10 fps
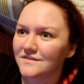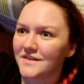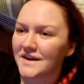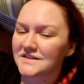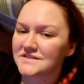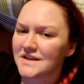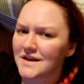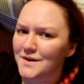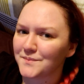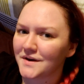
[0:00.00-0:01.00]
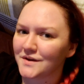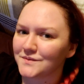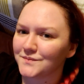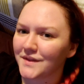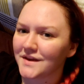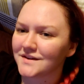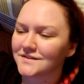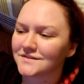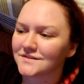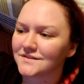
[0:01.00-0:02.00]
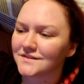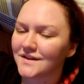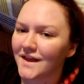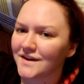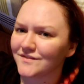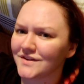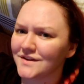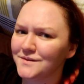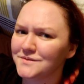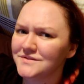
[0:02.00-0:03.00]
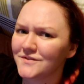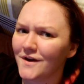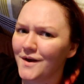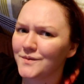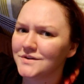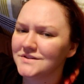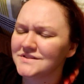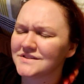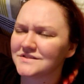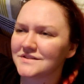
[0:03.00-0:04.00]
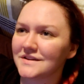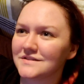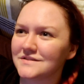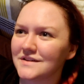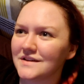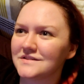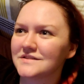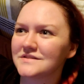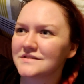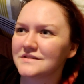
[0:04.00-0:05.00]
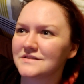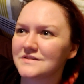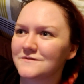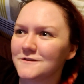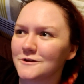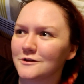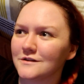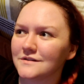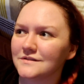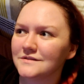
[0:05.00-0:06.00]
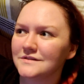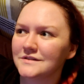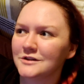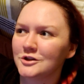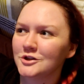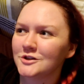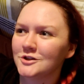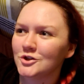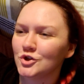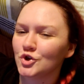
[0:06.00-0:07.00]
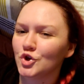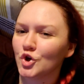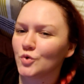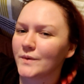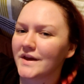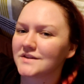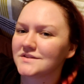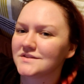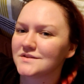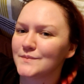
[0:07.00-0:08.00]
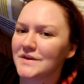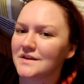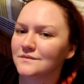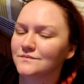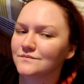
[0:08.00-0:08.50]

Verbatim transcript: then I stay up and I like edit videos for hours. It, it, it doesn't feel correct to me.